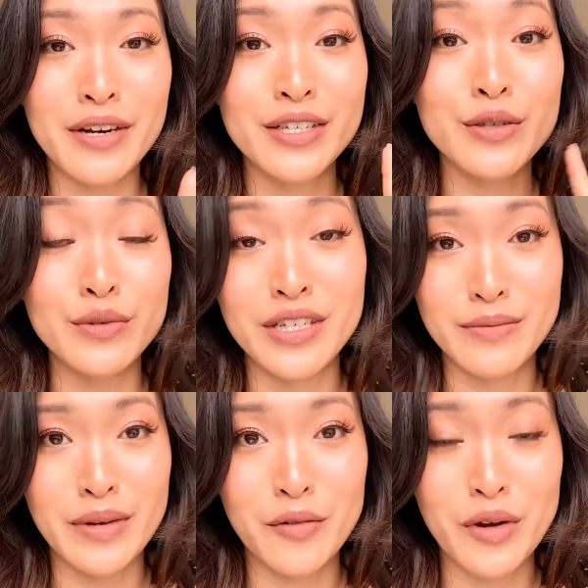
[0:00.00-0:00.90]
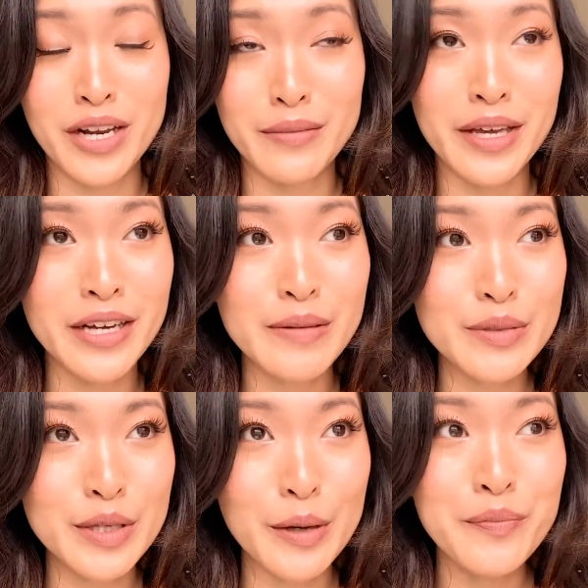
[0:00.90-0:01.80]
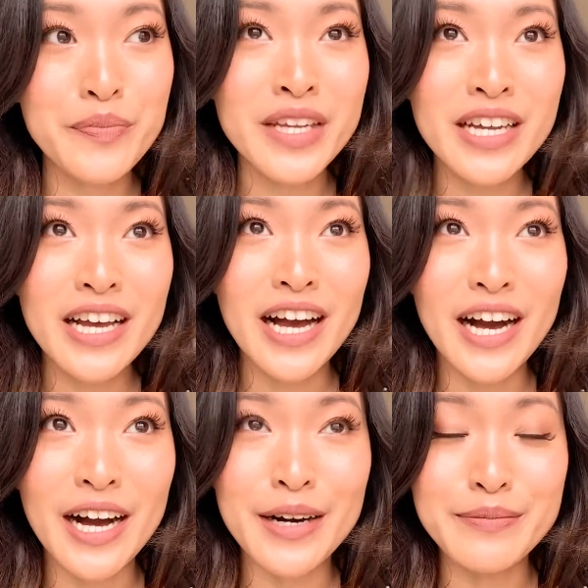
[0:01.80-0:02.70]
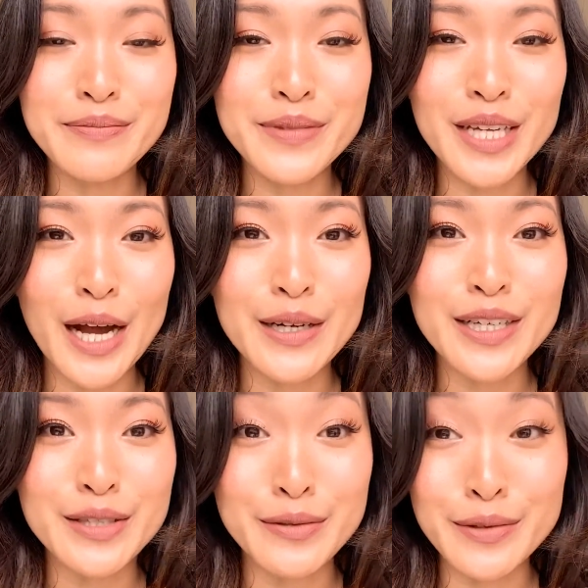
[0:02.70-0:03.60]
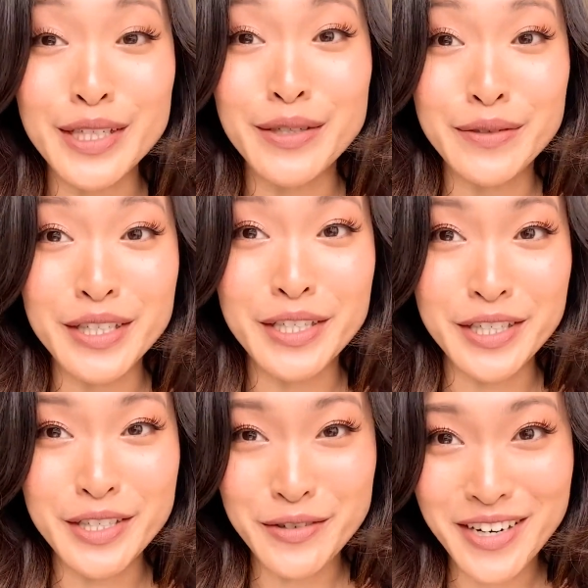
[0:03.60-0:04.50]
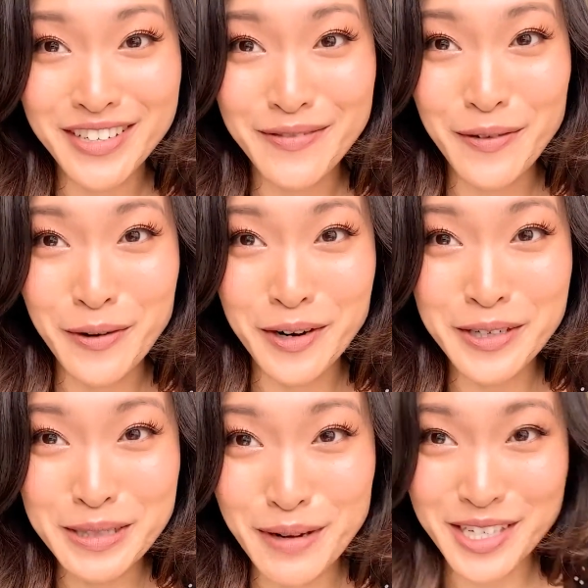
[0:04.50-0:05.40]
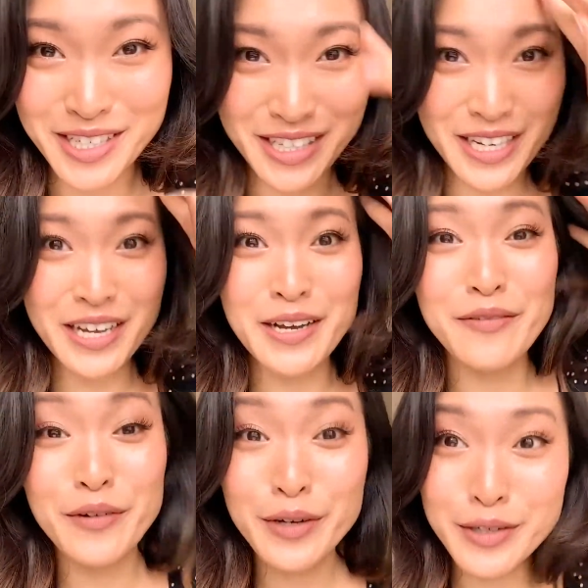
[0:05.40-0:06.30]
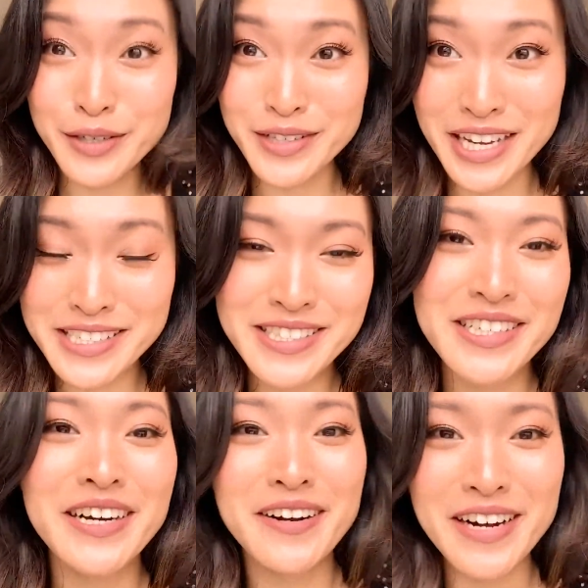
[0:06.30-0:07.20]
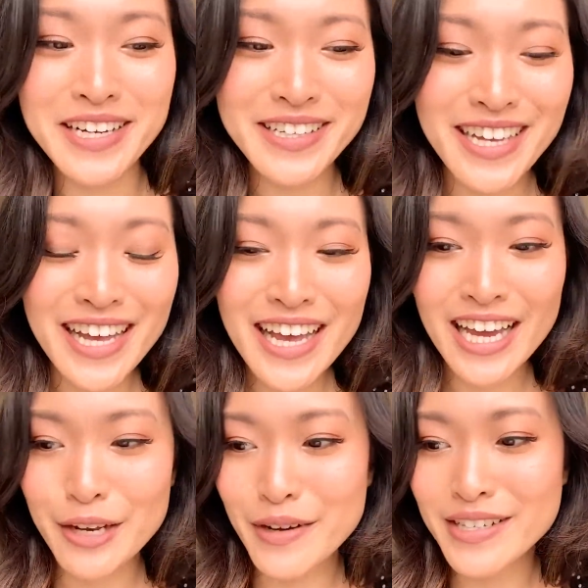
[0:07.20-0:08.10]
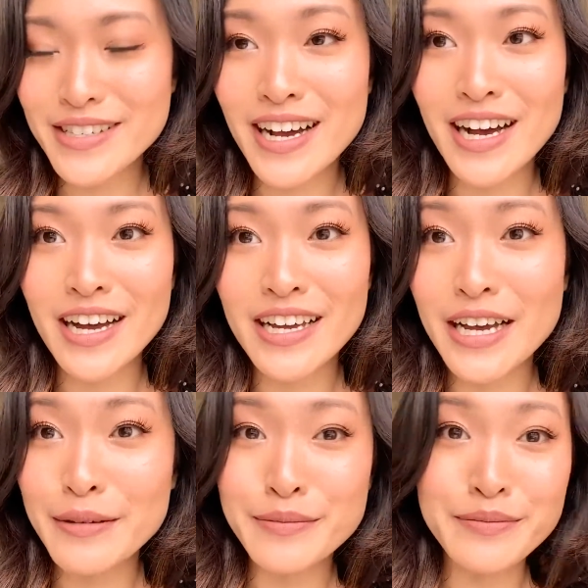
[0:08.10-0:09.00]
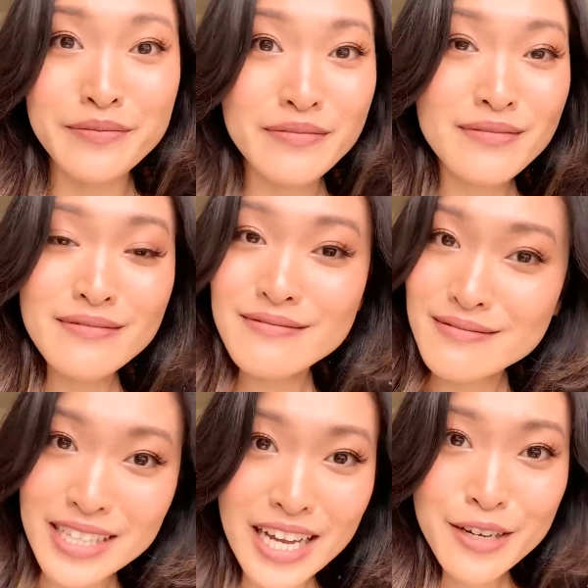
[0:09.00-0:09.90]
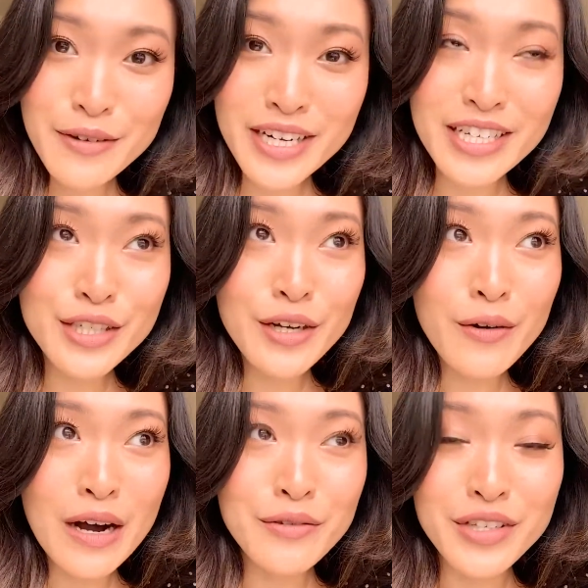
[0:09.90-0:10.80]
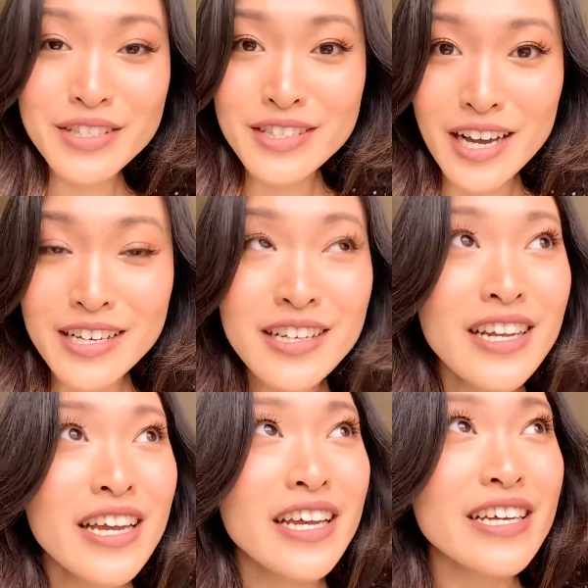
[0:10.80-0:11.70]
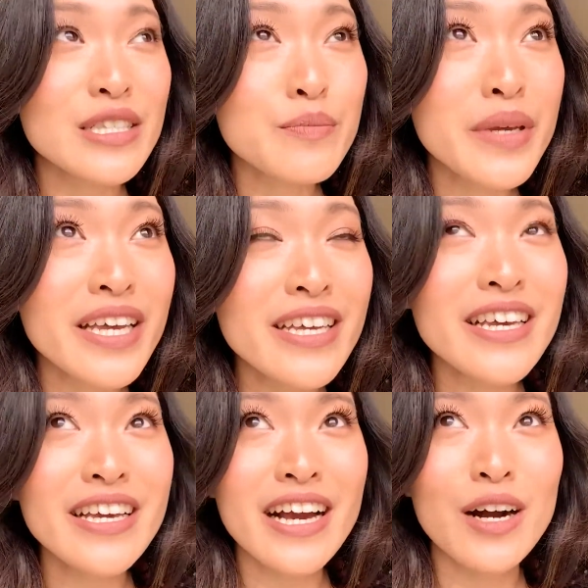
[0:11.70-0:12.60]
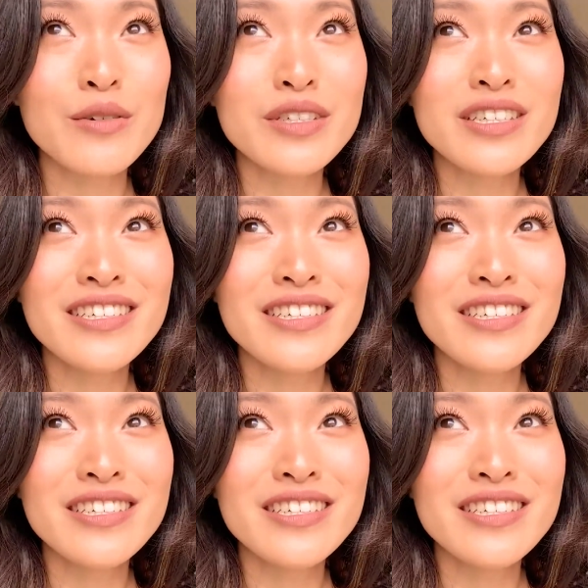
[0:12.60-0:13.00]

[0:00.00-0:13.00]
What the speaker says: artist who did my wedding makeup. So yeah, it's a really good trick for especially photo shoot days. All right, anyways, I am getting ready to go out. The sun is peeking out